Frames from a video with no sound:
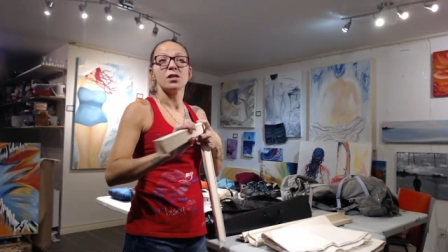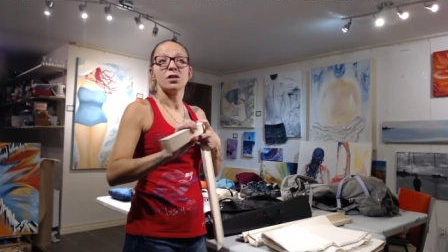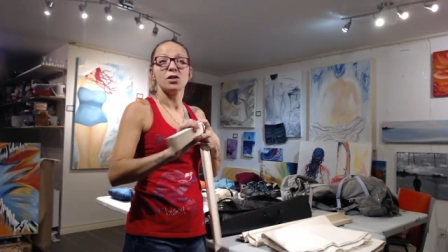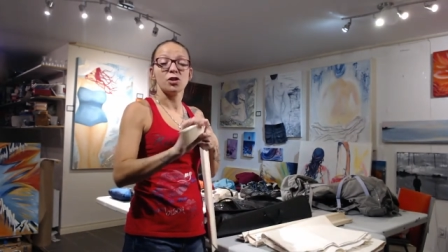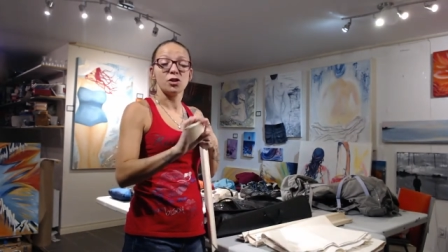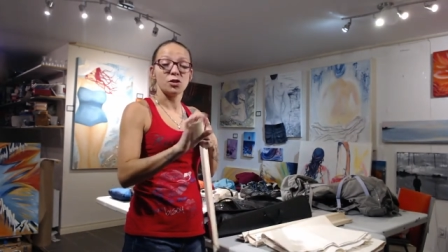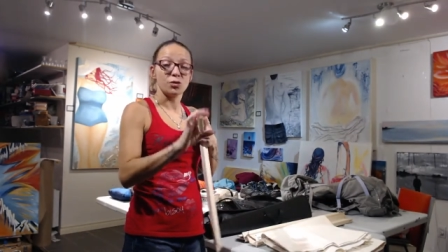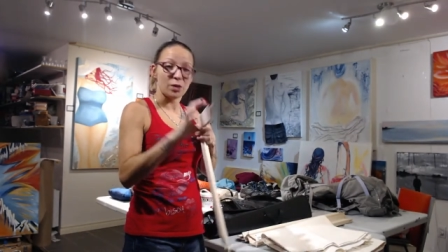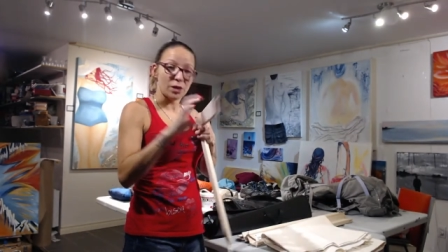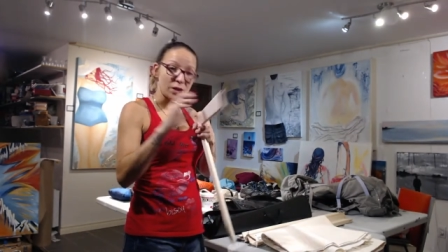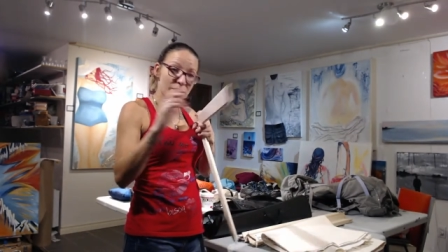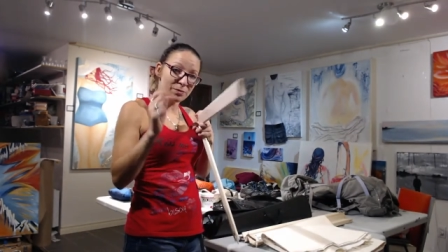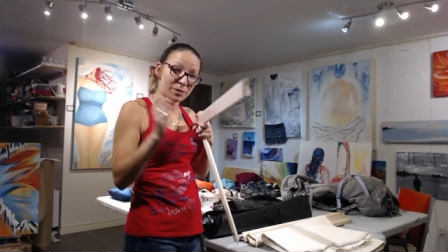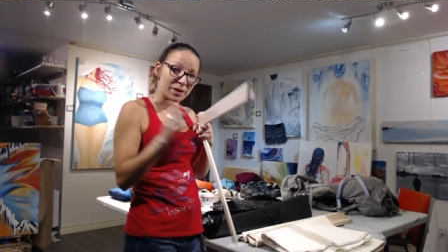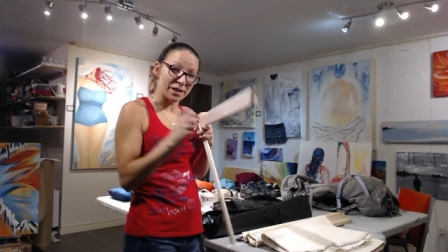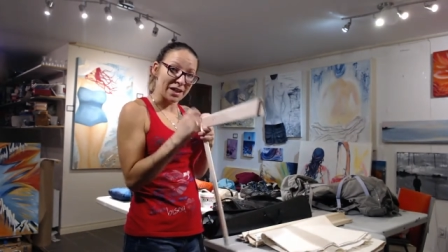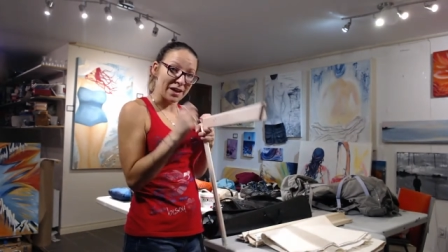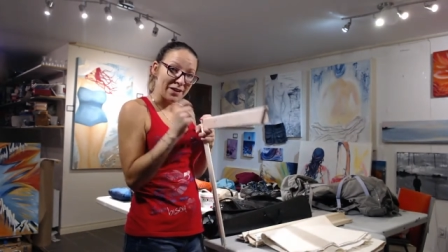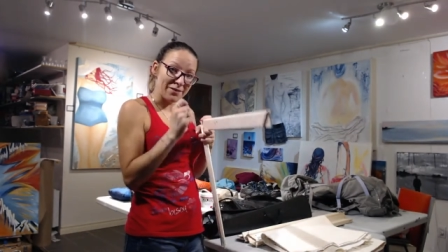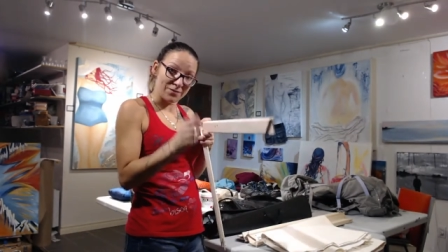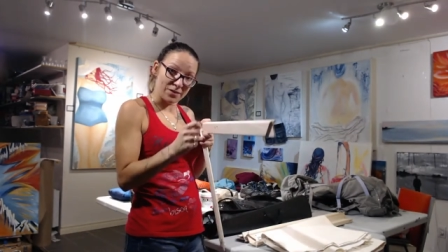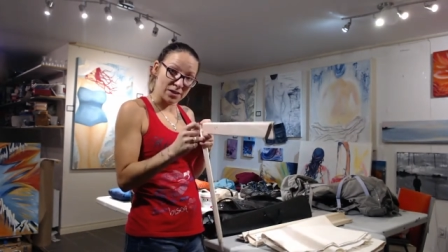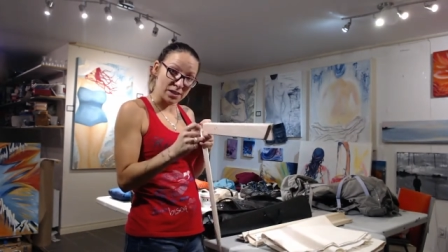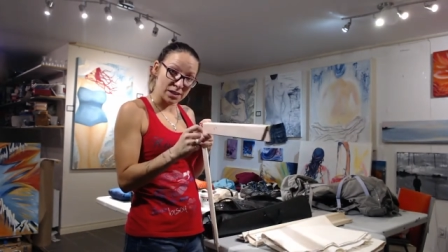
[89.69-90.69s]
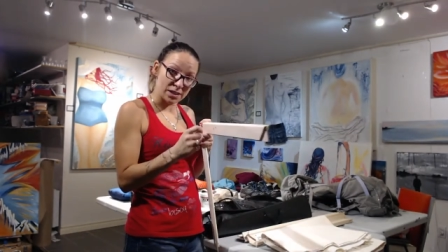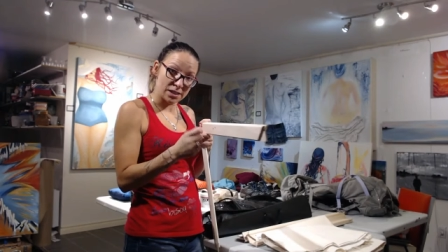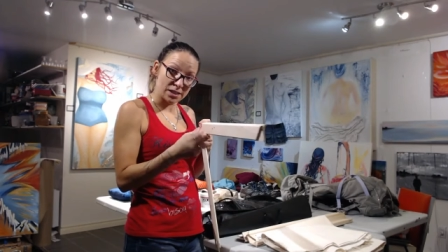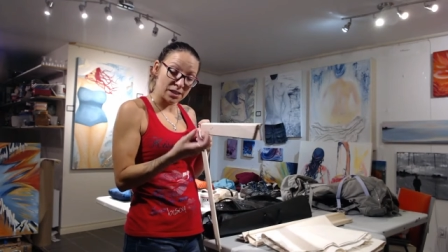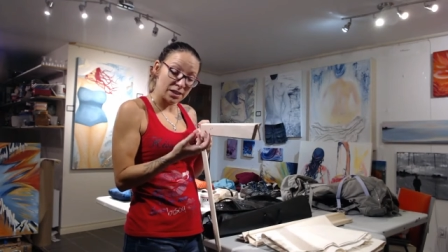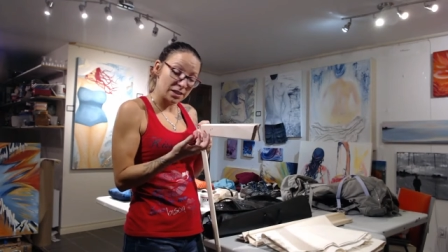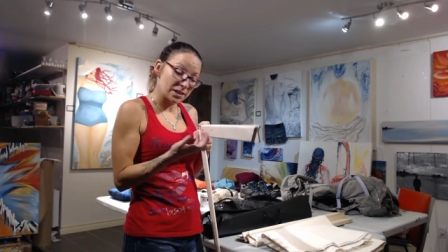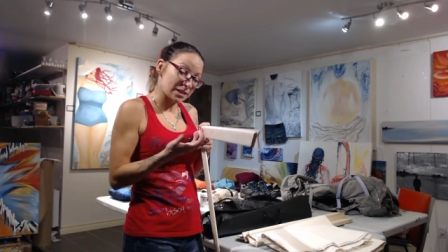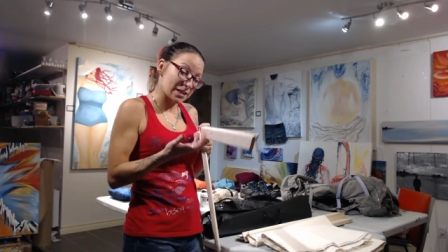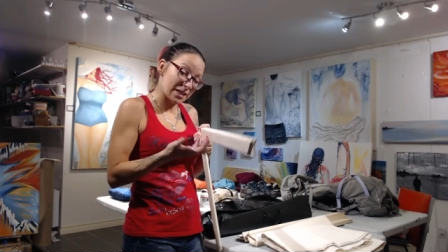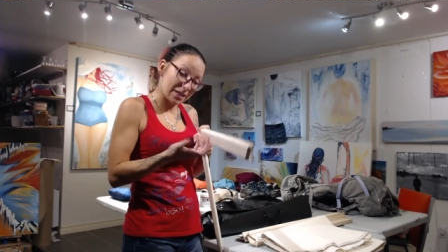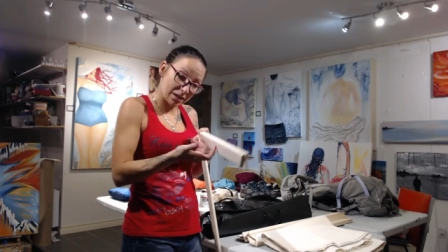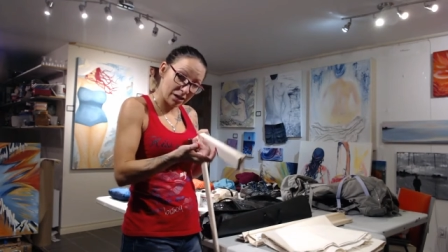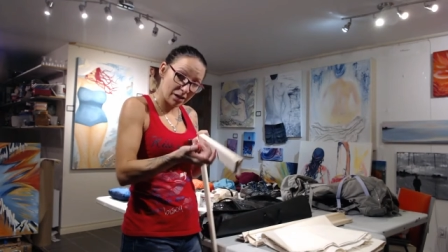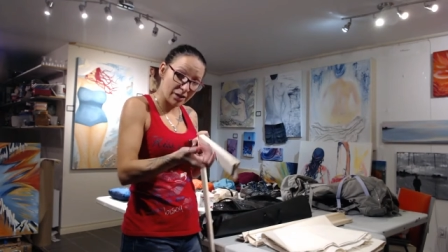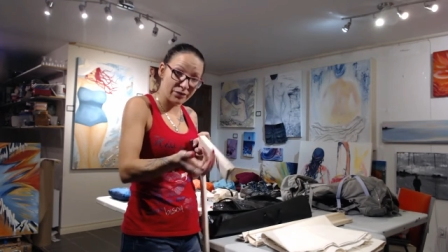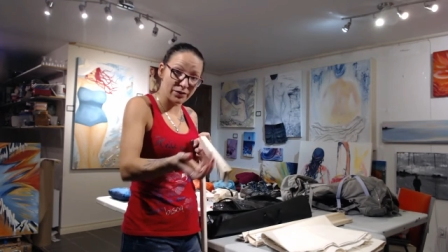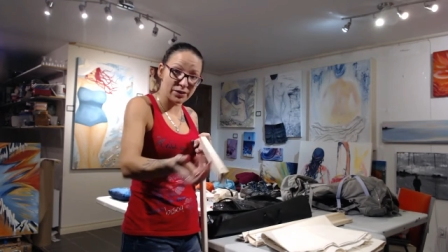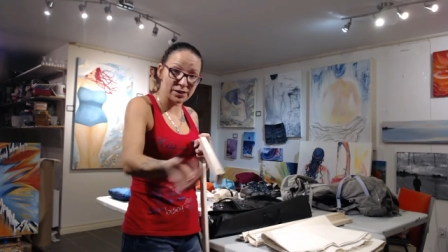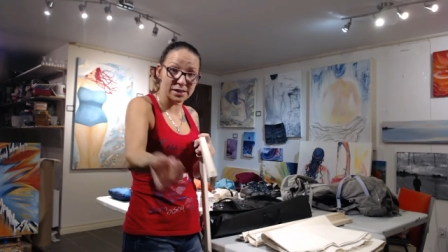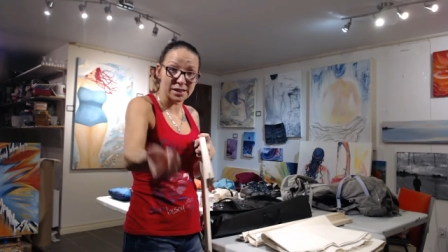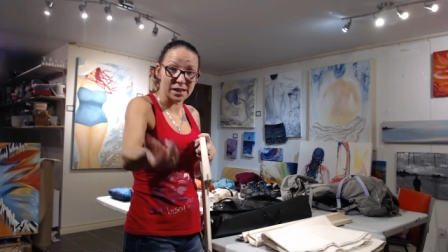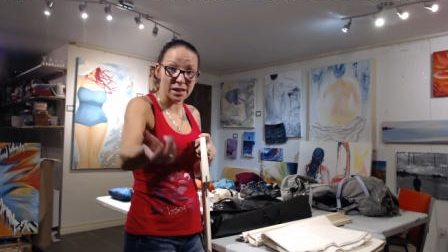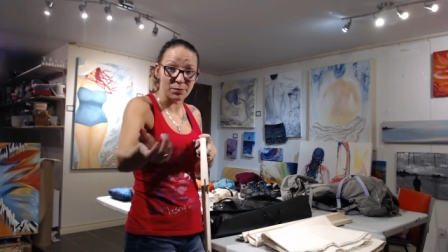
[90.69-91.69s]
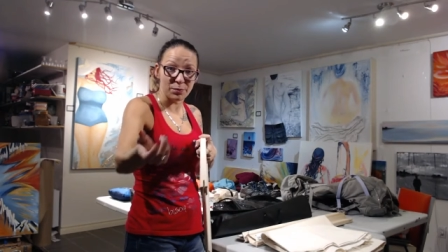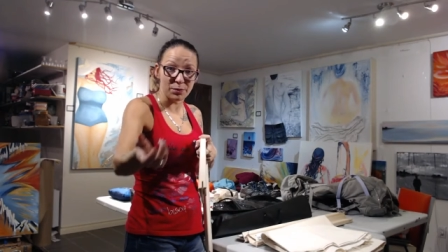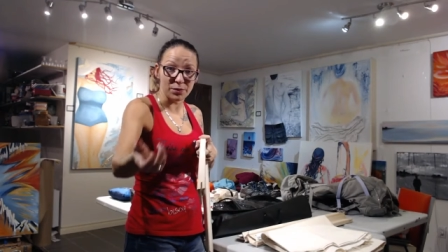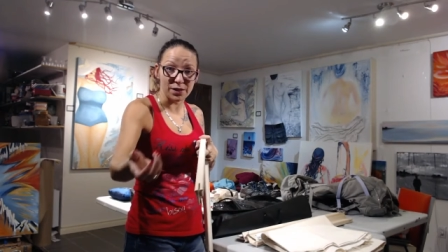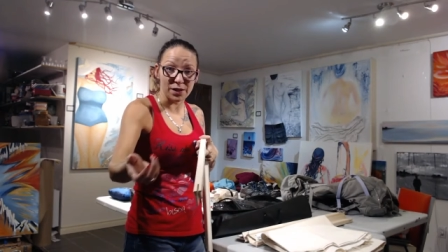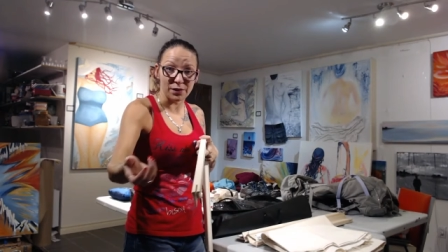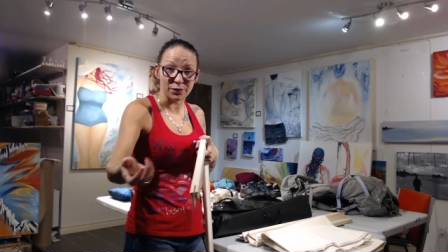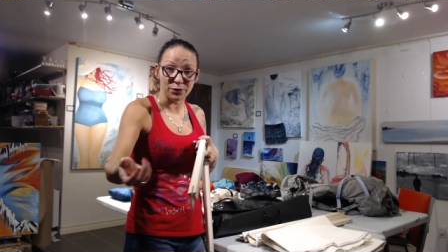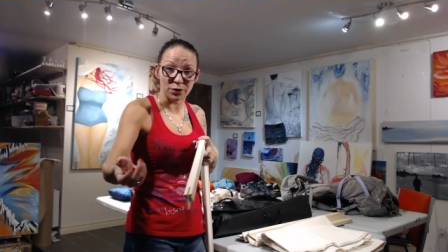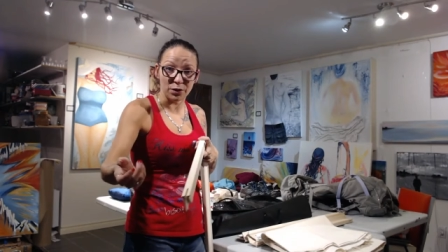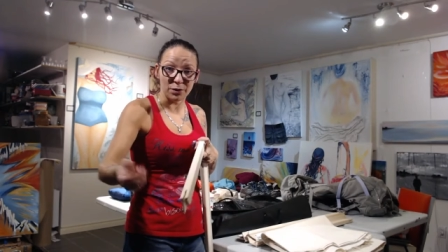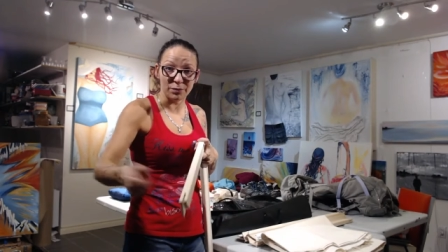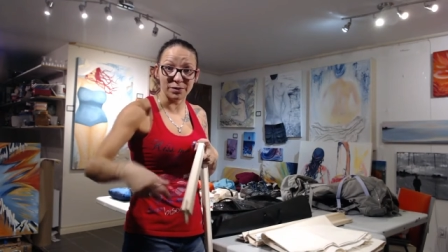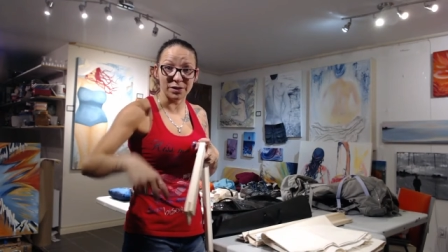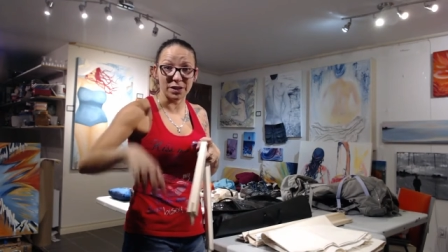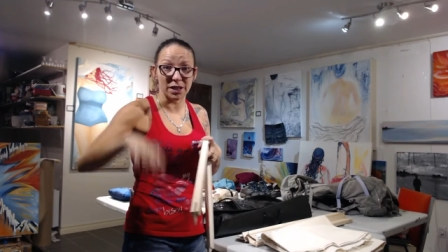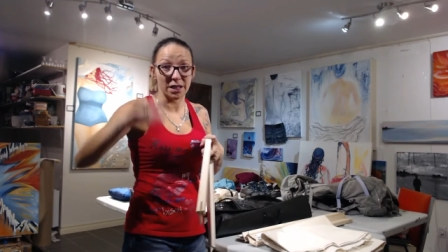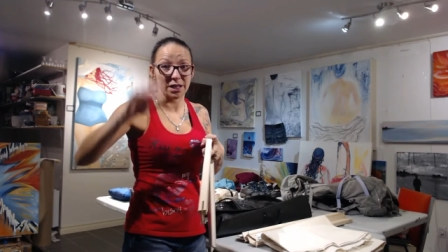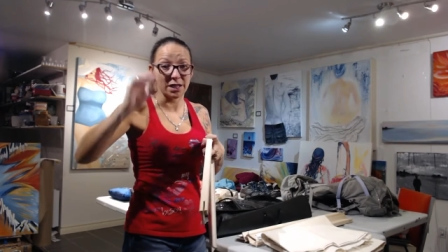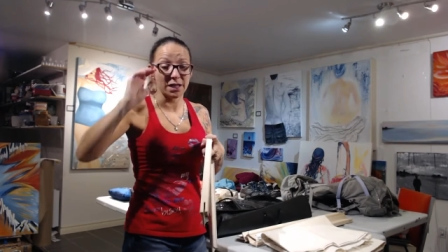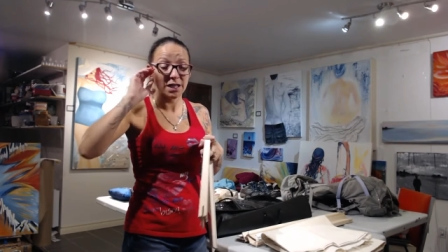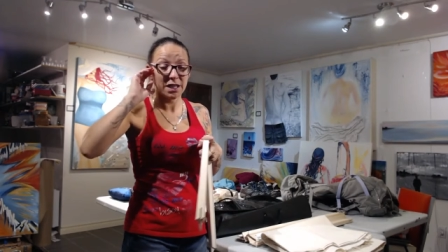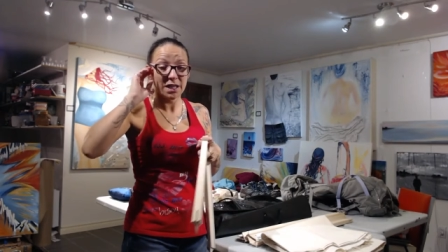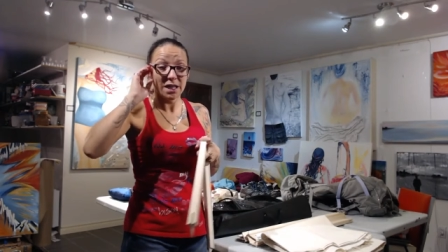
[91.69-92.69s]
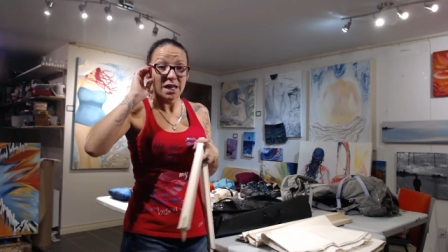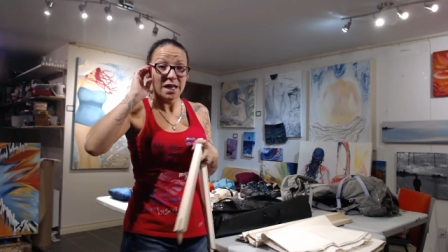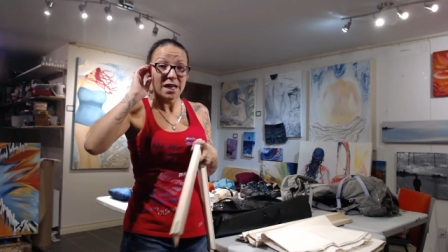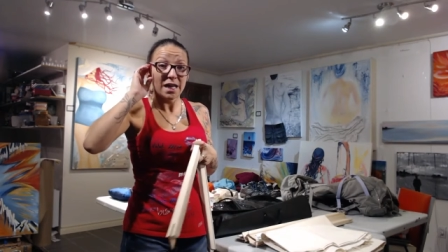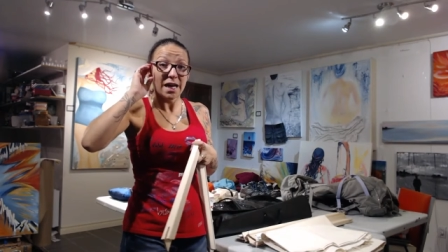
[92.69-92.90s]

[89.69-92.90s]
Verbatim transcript: stretch my canvas, take off the staples after I'm done,